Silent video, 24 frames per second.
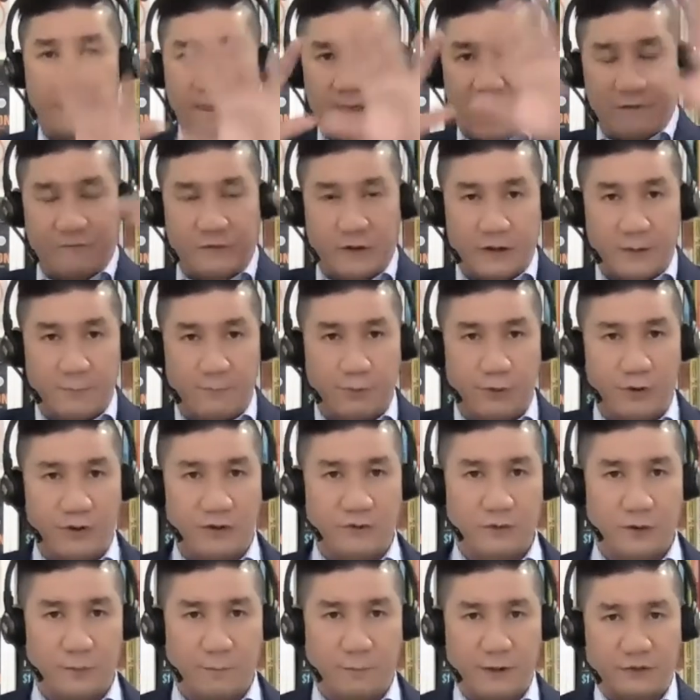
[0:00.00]
I've got them put
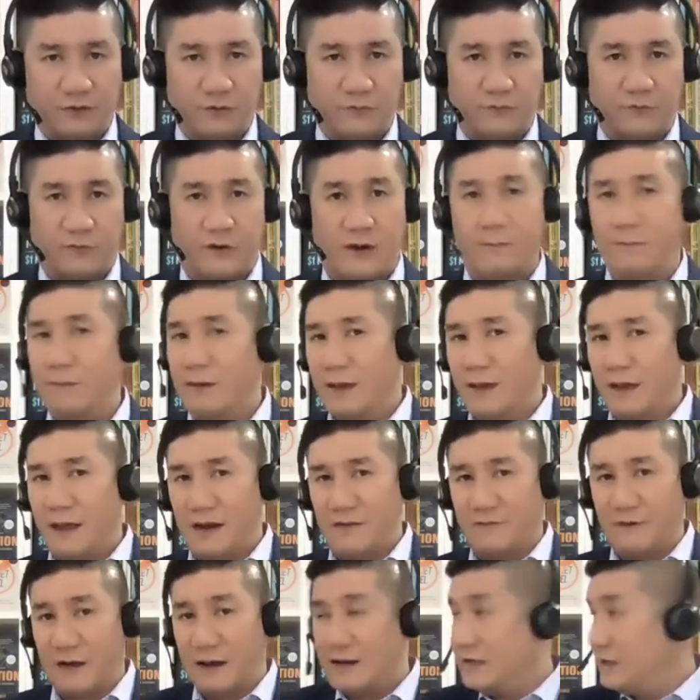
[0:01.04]
into a picture frame.
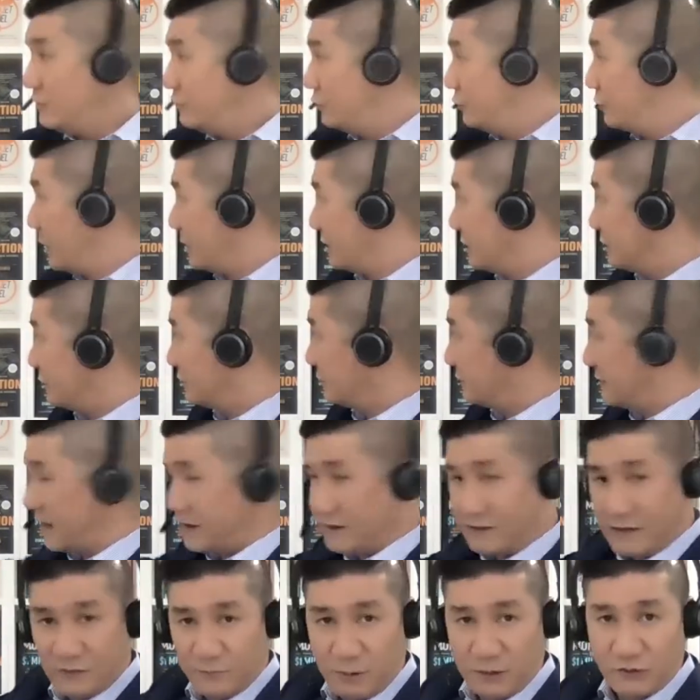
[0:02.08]
And if I need to, I can just
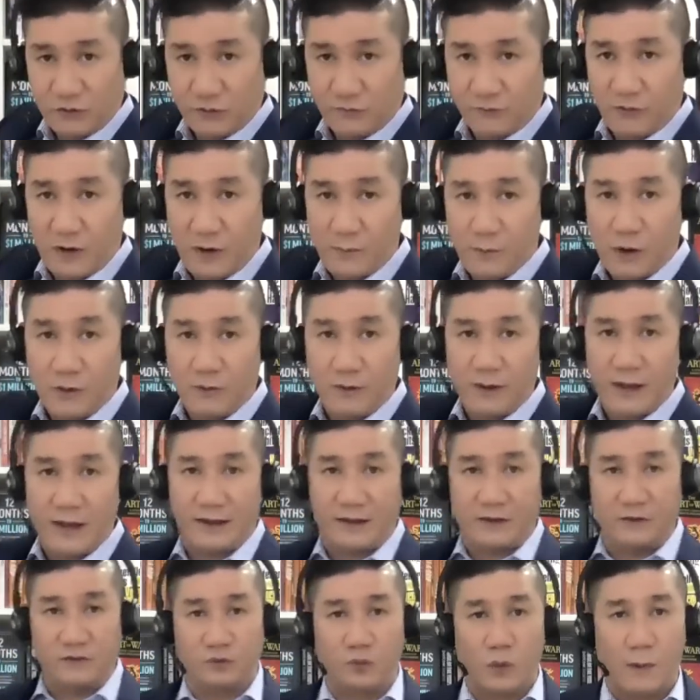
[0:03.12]
take this picture frame out. I
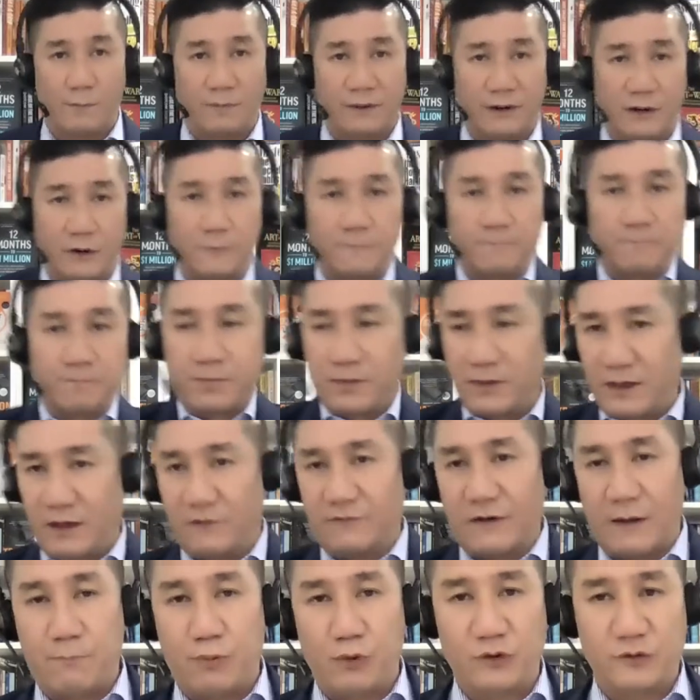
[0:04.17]
can swap it out.
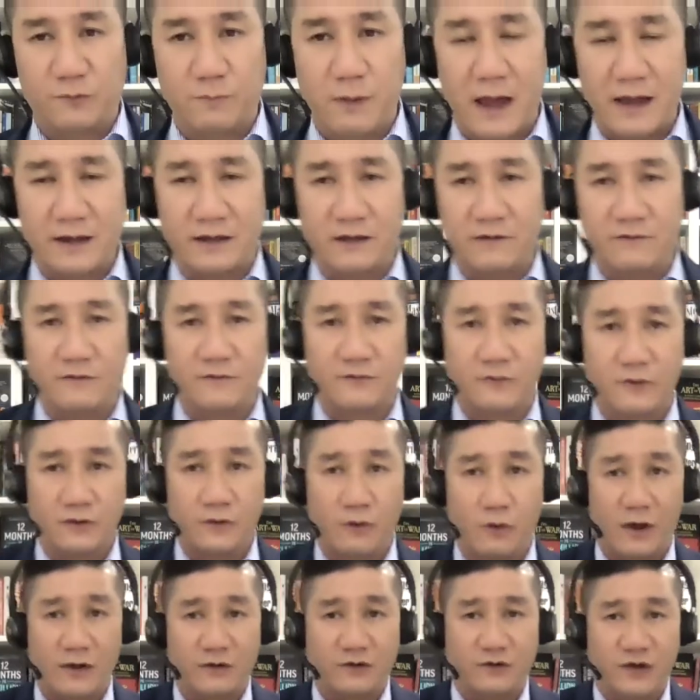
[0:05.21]
If I push back even
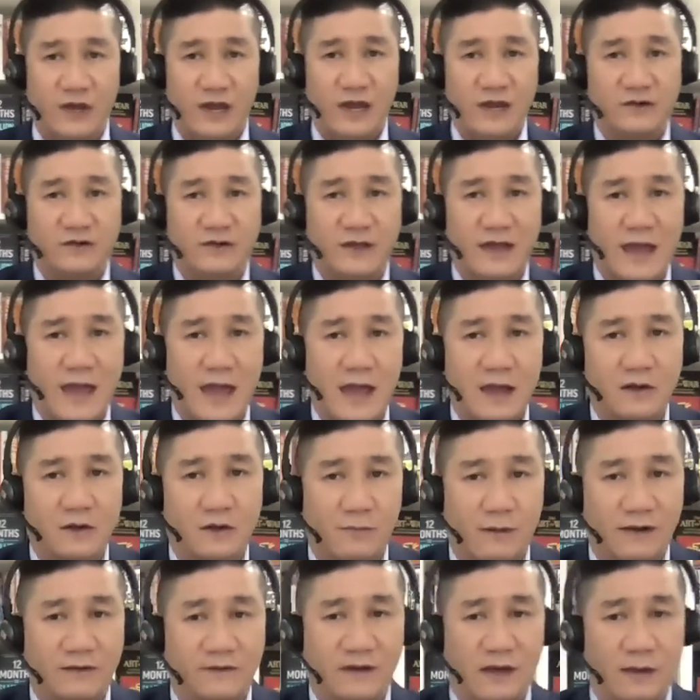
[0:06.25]
further or I change the angle
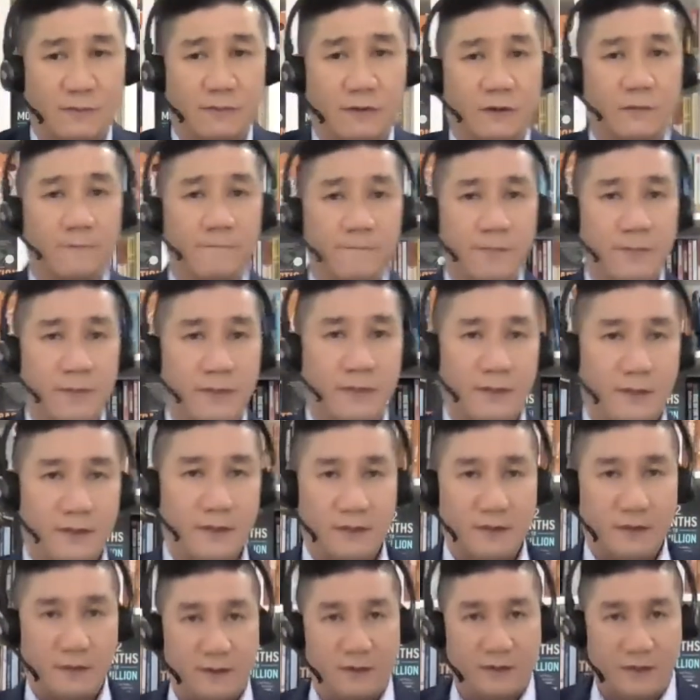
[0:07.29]
of my table,
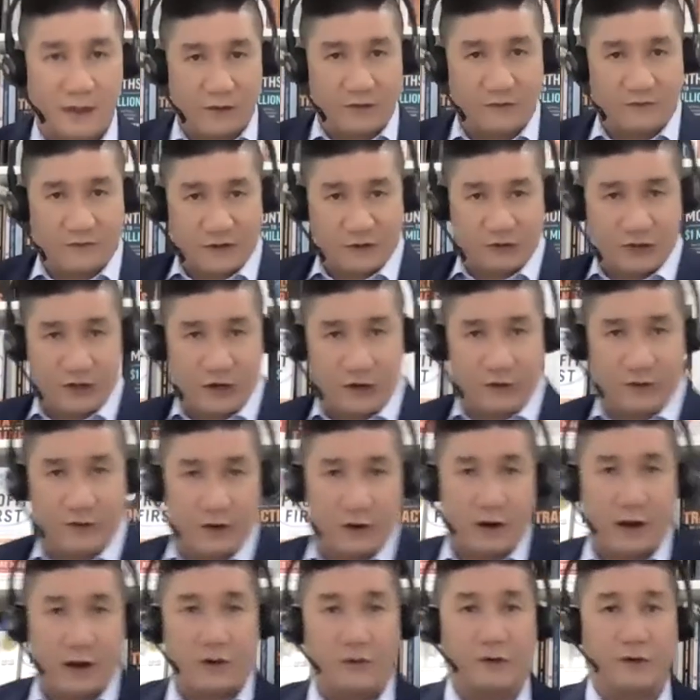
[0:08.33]
now there's that chair
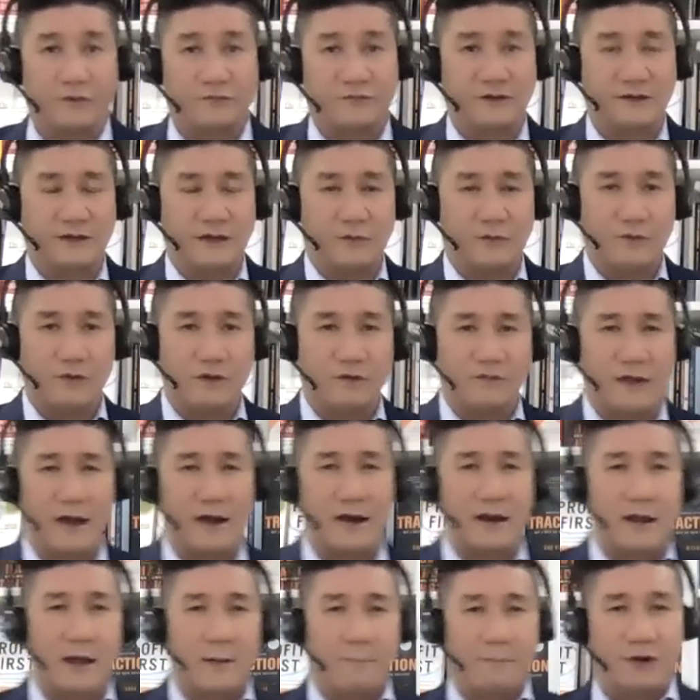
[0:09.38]
there. I would obviously get rid of
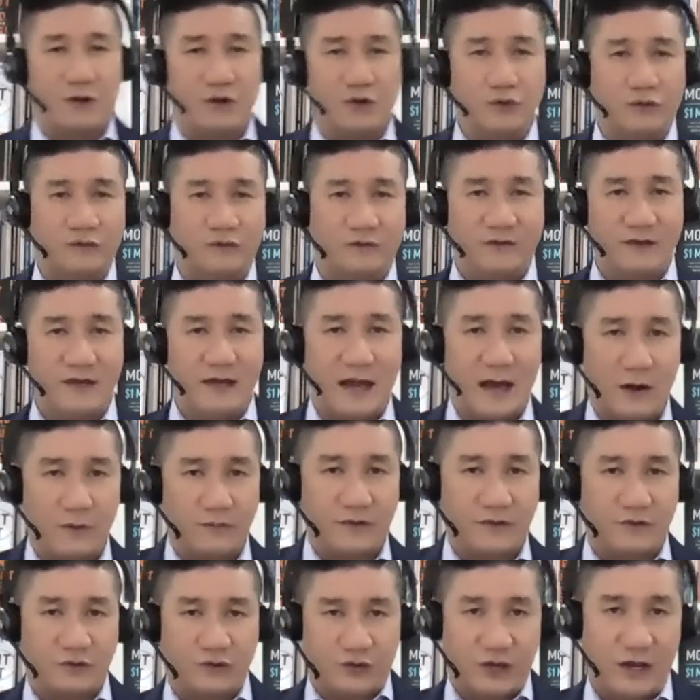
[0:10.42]
that. But do you see how
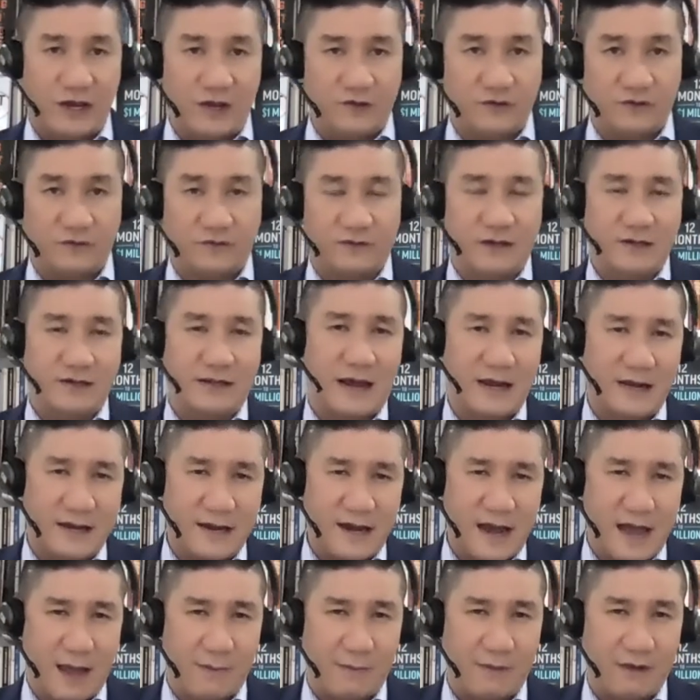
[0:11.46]
this changes the
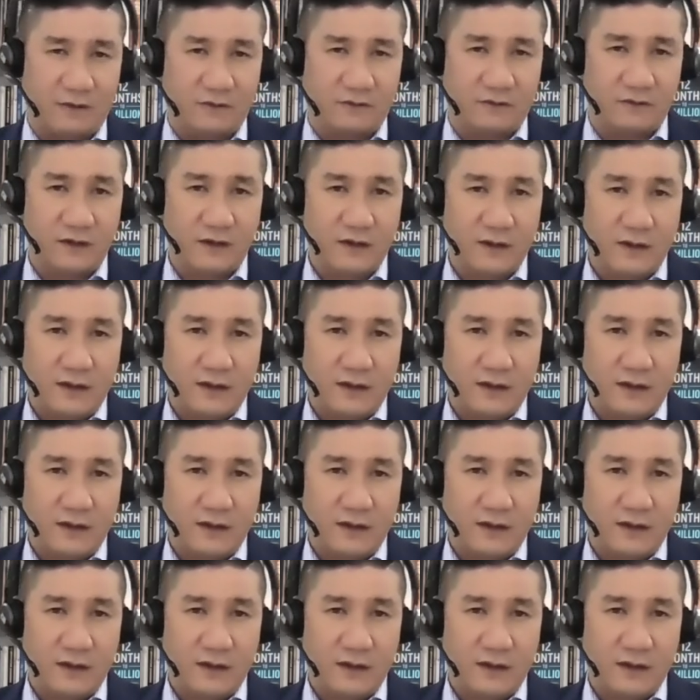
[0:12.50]
dynamics?